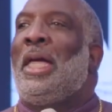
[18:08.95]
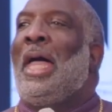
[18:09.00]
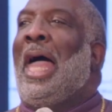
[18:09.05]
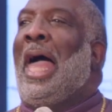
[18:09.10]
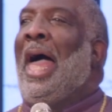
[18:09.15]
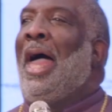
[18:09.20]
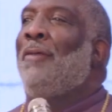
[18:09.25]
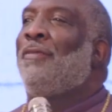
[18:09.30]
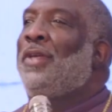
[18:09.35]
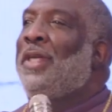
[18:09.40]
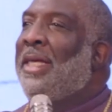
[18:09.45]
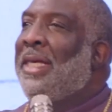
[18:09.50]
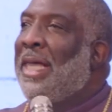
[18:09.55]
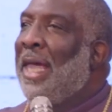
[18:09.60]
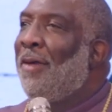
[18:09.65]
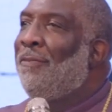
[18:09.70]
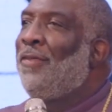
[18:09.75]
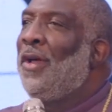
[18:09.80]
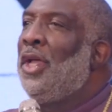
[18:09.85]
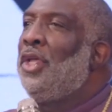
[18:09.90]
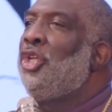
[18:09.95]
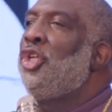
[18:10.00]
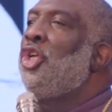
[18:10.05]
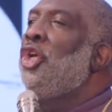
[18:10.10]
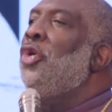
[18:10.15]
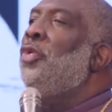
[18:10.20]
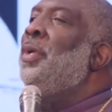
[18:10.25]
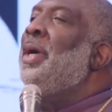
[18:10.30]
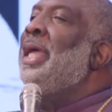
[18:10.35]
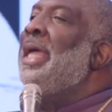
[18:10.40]
I've given
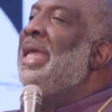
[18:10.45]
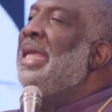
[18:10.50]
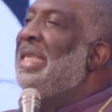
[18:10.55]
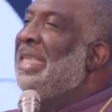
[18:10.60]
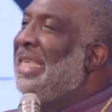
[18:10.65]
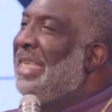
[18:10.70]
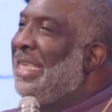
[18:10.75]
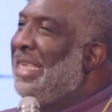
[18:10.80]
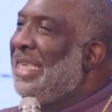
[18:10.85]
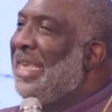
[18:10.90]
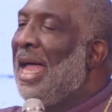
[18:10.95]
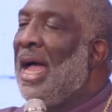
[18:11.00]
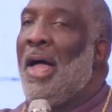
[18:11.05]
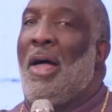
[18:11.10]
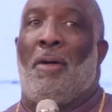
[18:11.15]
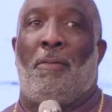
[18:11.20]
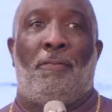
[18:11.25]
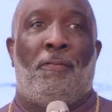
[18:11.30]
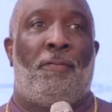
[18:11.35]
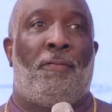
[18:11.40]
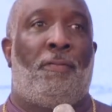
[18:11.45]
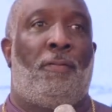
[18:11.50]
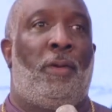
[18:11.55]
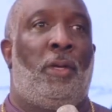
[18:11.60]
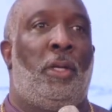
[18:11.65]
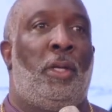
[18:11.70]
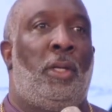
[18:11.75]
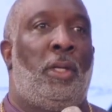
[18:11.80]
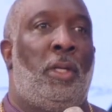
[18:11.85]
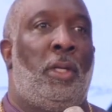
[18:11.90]
you enough
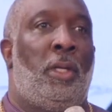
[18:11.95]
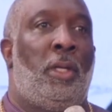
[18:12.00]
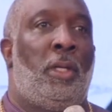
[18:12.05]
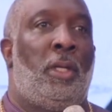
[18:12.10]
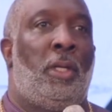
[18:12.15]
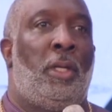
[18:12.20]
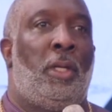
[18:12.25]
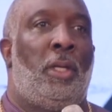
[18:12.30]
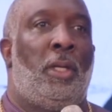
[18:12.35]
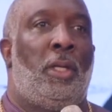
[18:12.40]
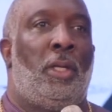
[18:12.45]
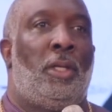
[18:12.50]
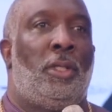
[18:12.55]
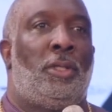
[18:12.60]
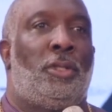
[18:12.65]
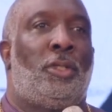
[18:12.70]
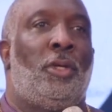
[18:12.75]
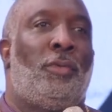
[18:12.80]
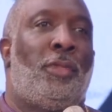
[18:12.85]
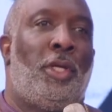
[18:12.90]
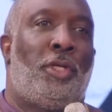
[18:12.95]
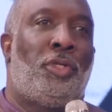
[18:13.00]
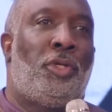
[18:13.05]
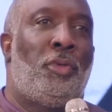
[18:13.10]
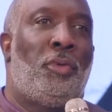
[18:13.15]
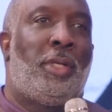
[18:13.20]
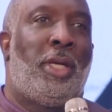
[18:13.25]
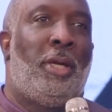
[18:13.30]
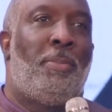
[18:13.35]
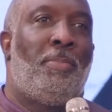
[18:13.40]
so that
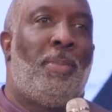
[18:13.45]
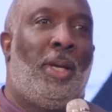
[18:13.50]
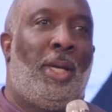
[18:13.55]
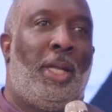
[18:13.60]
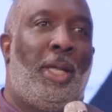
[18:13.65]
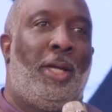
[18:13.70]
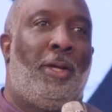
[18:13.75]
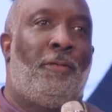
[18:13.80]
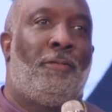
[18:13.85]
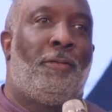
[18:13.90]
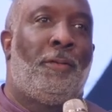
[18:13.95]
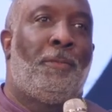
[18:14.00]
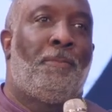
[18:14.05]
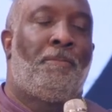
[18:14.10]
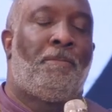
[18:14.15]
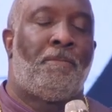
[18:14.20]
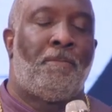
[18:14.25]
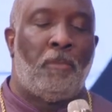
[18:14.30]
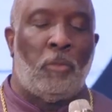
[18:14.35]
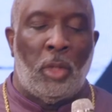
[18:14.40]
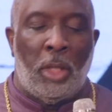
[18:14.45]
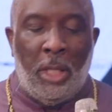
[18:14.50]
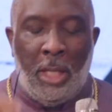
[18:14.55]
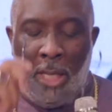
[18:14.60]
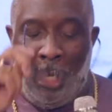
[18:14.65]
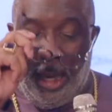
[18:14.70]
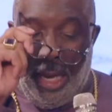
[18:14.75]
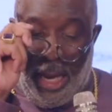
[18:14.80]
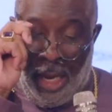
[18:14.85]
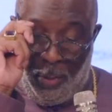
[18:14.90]
you can believe.
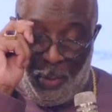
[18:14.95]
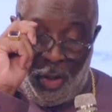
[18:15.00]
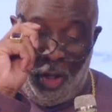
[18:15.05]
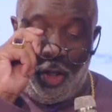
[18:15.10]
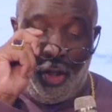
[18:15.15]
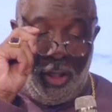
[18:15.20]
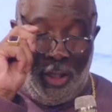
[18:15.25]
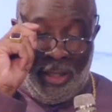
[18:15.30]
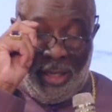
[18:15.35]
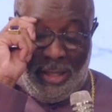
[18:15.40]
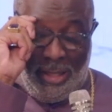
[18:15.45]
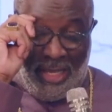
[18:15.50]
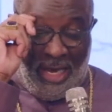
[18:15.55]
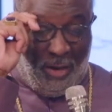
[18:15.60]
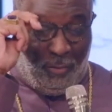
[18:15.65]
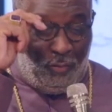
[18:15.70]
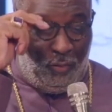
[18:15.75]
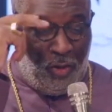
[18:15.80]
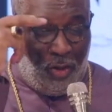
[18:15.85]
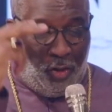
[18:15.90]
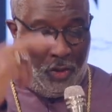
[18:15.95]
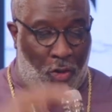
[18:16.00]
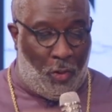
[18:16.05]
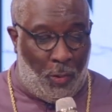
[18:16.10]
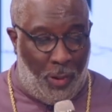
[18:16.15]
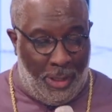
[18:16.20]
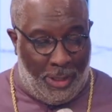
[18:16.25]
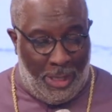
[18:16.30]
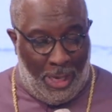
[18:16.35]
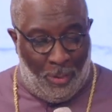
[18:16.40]
I want to look at that real
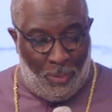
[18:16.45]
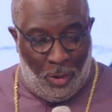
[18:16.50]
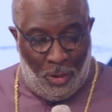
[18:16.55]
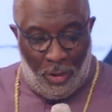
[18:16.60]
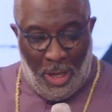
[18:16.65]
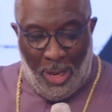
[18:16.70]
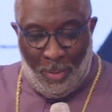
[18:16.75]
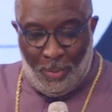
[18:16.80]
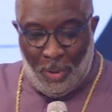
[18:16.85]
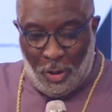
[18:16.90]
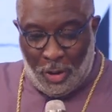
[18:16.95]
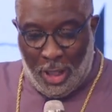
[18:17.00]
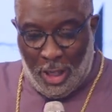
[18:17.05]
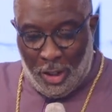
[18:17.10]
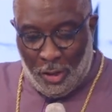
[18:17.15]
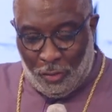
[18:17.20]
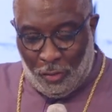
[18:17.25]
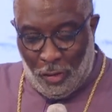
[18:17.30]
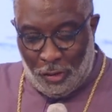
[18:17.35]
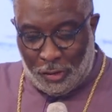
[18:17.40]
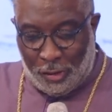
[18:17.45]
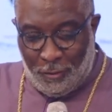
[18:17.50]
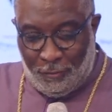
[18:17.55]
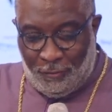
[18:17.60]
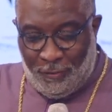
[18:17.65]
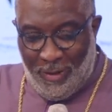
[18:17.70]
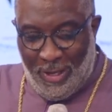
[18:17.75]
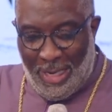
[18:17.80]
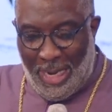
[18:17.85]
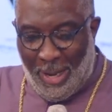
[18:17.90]
quick. I'm going to, I'm going to cut across the
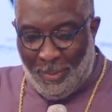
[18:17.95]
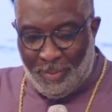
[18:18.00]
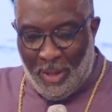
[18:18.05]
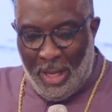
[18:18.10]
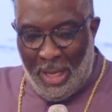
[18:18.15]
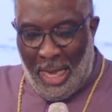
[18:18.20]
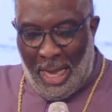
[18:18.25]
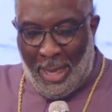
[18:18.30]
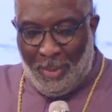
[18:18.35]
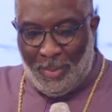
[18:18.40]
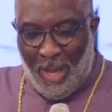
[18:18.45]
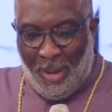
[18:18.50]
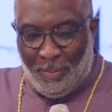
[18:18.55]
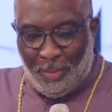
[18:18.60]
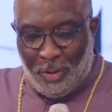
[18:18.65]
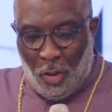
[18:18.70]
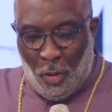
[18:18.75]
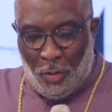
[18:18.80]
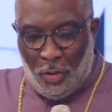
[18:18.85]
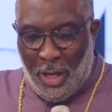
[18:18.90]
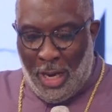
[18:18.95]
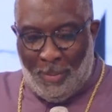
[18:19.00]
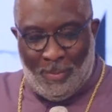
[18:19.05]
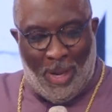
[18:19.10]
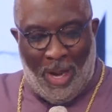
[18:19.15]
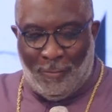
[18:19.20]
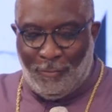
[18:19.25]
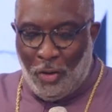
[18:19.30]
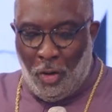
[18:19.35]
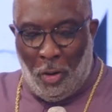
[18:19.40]
field. I'm, I'm, I'm going, I'm
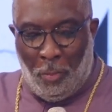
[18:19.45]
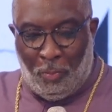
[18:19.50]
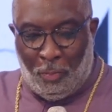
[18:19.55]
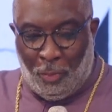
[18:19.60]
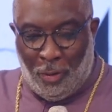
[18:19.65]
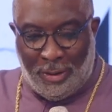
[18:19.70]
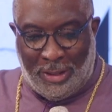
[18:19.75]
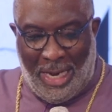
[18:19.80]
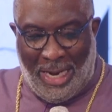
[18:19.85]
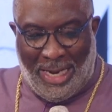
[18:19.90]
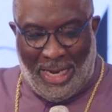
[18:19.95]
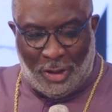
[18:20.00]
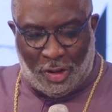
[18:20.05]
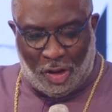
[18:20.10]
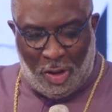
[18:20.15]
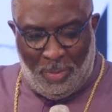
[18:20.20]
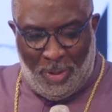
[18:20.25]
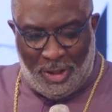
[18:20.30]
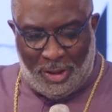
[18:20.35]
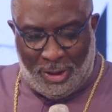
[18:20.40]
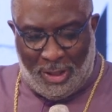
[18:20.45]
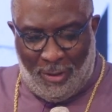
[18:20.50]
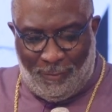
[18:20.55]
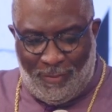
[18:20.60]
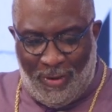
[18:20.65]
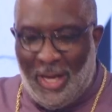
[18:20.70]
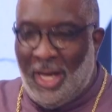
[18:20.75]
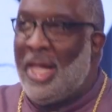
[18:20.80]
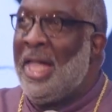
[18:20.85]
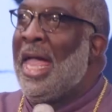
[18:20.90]
not even going to preach. I got so much stuff
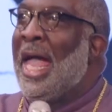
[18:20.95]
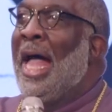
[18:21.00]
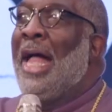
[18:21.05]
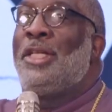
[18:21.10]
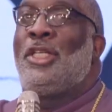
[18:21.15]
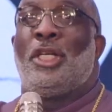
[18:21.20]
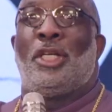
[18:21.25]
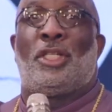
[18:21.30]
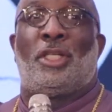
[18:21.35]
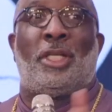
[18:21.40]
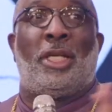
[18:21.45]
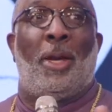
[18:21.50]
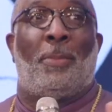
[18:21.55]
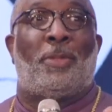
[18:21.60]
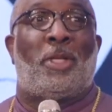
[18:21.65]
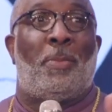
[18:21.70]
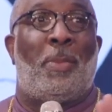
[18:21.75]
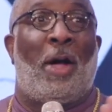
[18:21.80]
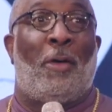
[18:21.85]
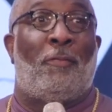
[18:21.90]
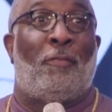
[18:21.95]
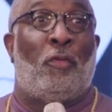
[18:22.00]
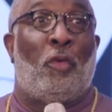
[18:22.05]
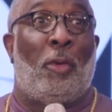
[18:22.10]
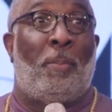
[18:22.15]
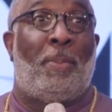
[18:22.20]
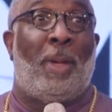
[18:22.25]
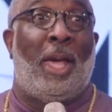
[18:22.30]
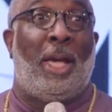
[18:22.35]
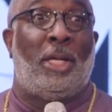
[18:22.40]
here. I just skipped about four
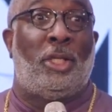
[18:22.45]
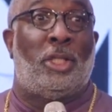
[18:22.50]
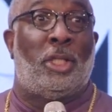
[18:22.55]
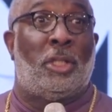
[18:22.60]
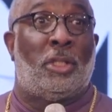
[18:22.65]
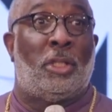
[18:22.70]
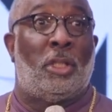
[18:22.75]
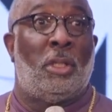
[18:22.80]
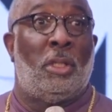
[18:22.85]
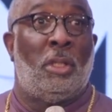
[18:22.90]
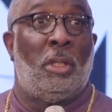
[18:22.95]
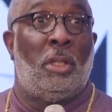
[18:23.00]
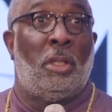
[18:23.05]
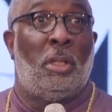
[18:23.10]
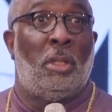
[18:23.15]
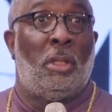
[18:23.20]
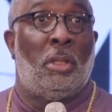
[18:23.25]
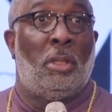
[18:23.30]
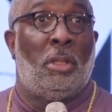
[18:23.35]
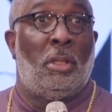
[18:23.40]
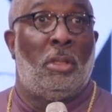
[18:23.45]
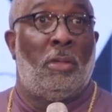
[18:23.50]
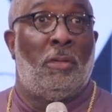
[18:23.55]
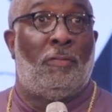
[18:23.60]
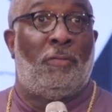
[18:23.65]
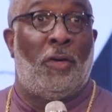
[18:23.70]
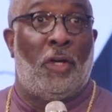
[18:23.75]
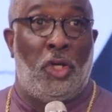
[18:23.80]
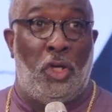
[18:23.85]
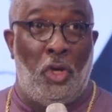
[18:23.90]
pages
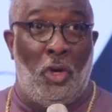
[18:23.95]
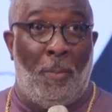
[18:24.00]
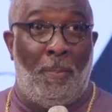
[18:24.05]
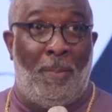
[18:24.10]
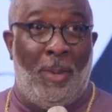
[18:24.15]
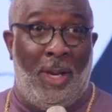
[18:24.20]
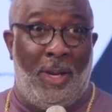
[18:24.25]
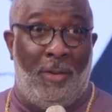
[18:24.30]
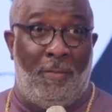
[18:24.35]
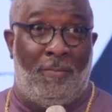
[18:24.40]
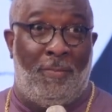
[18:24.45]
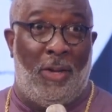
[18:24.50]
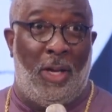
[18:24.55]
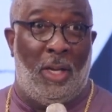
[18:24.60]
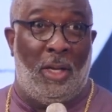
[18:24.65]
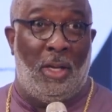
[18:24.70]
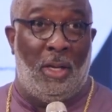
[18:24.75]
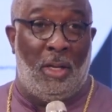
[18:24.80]
for your benefit.